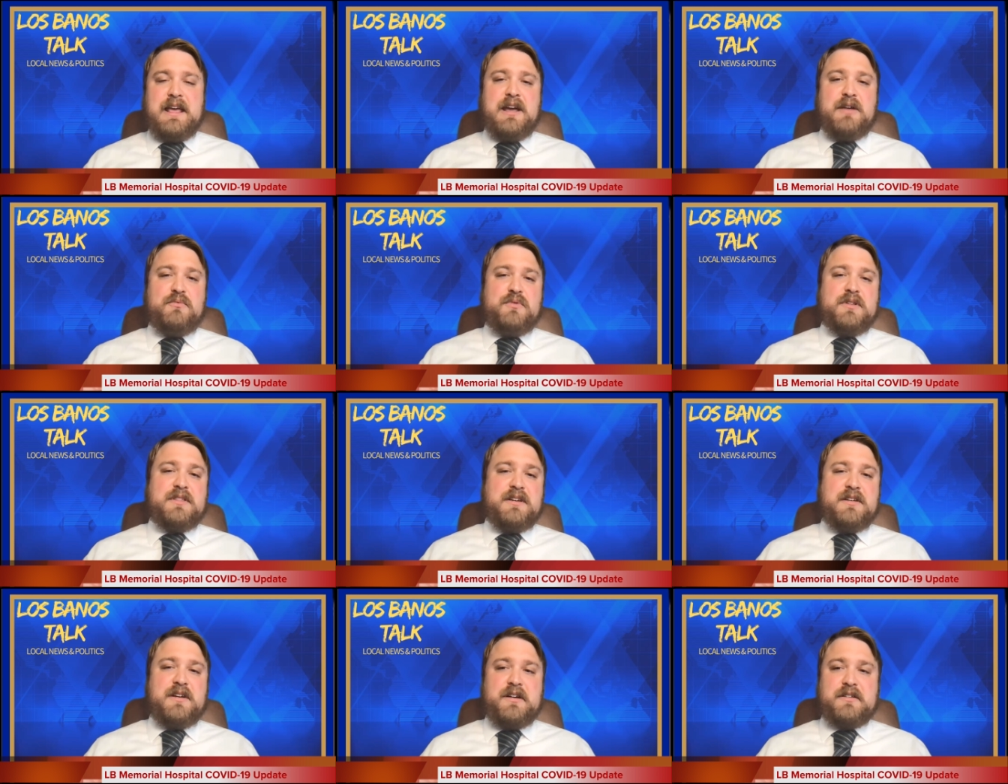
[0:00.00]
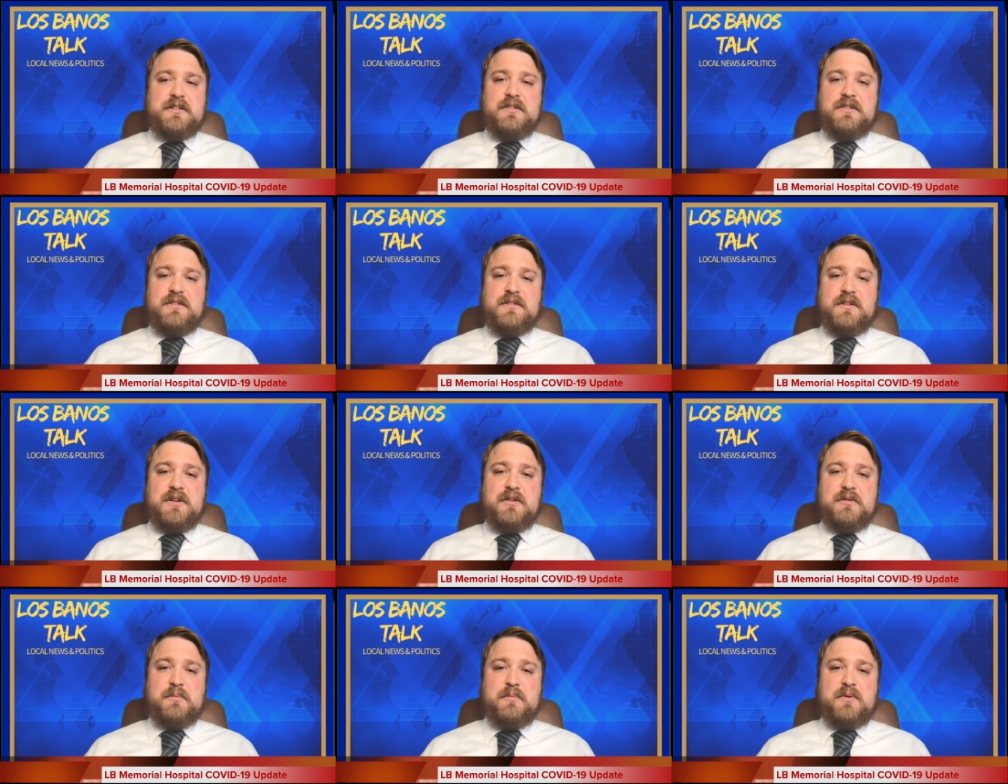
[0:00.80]
and what the doctors
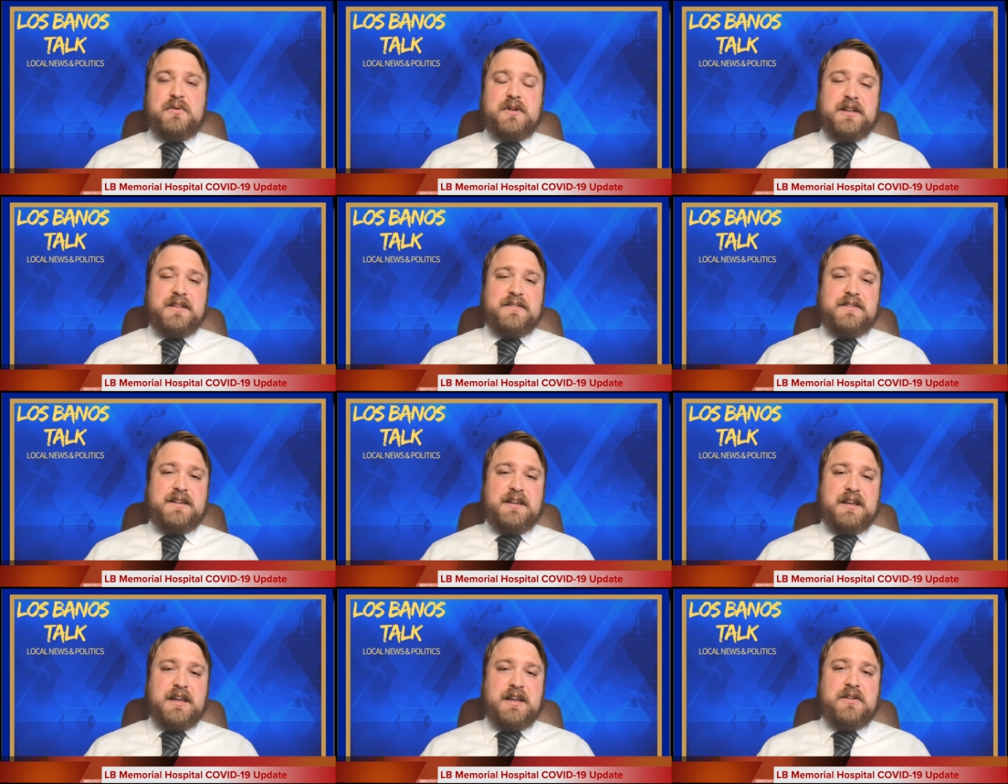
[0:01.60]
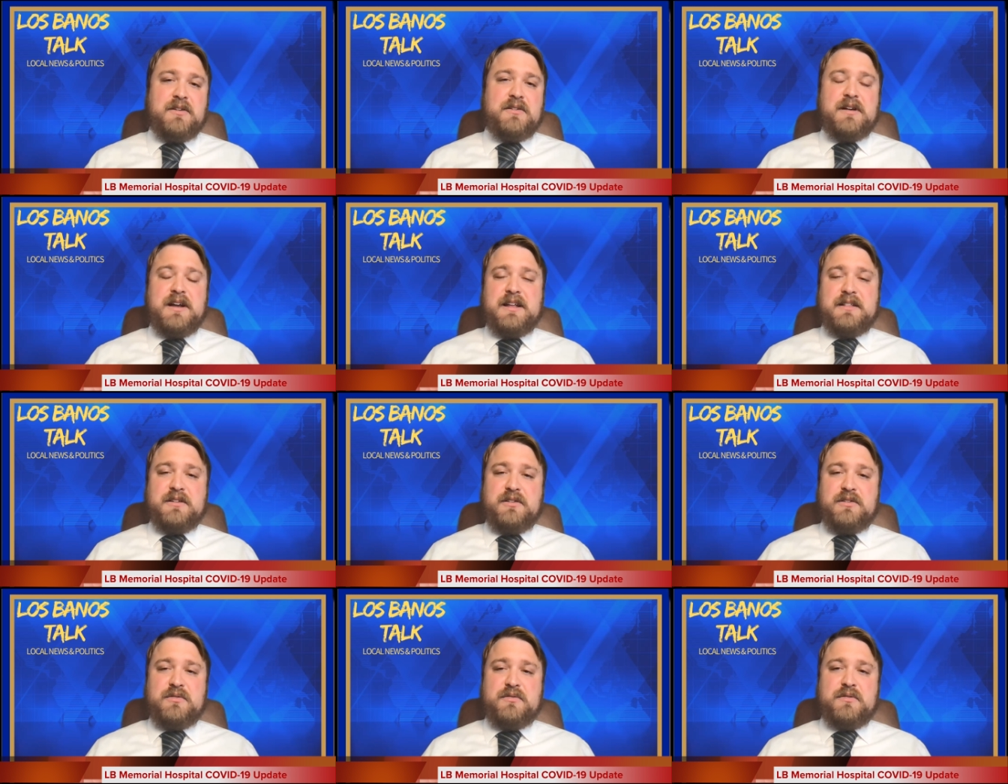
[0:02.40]
are reporting seeing here at the
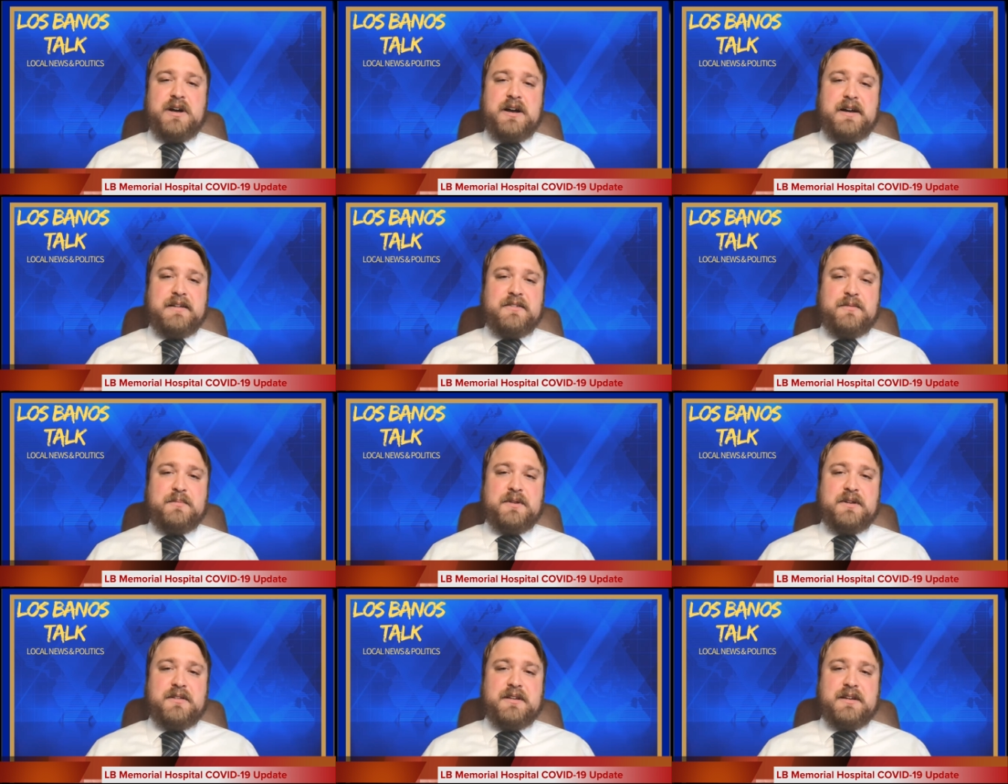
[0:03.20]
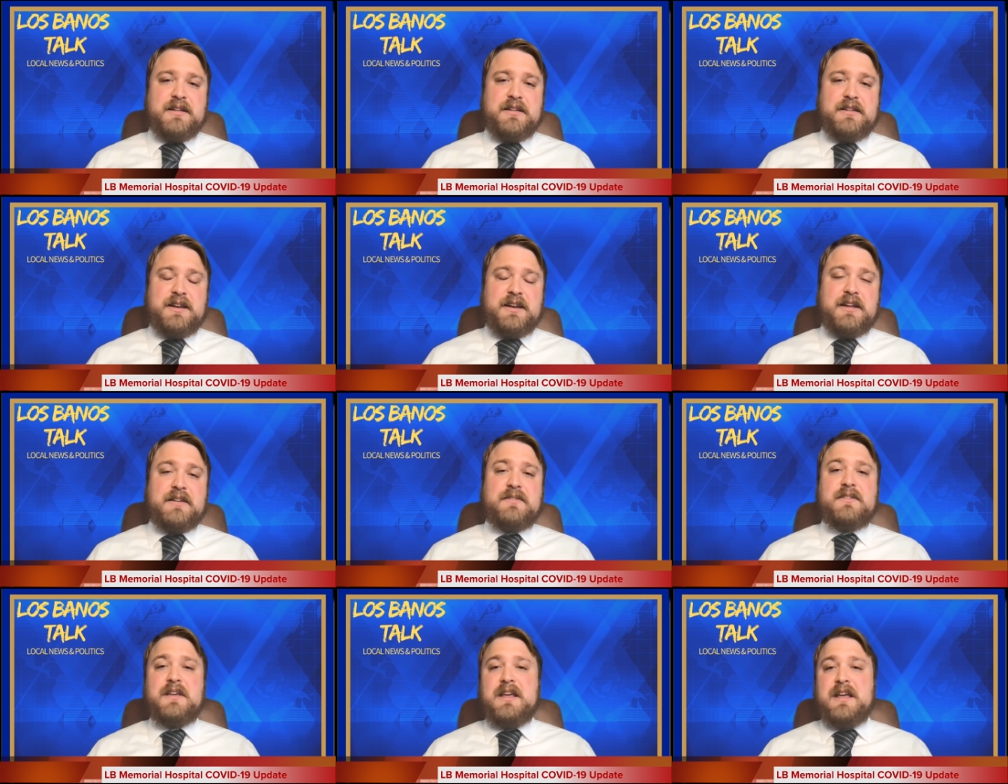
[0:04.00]
local hospital and
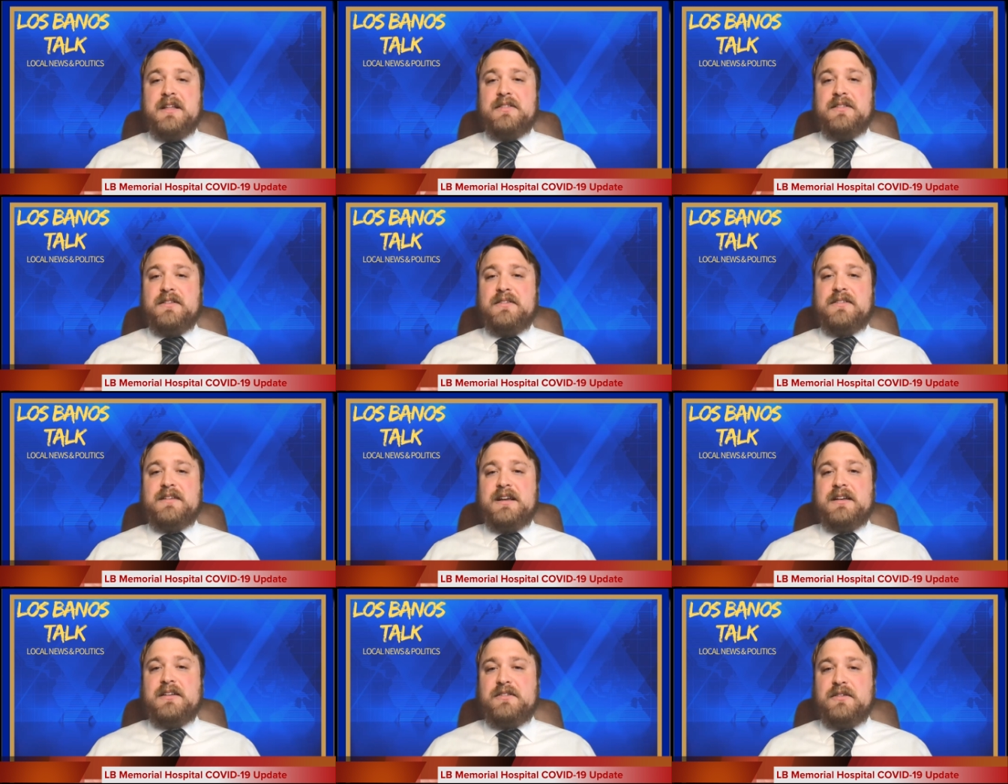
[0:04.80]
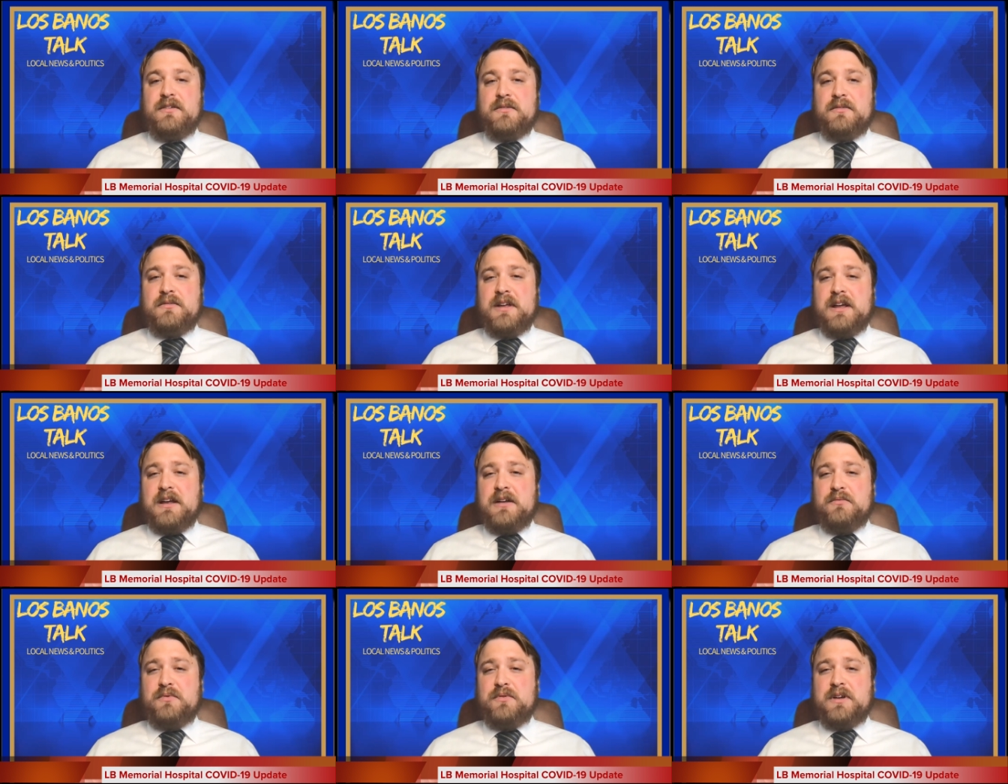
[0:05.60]
clinics, then stay tuned and we'll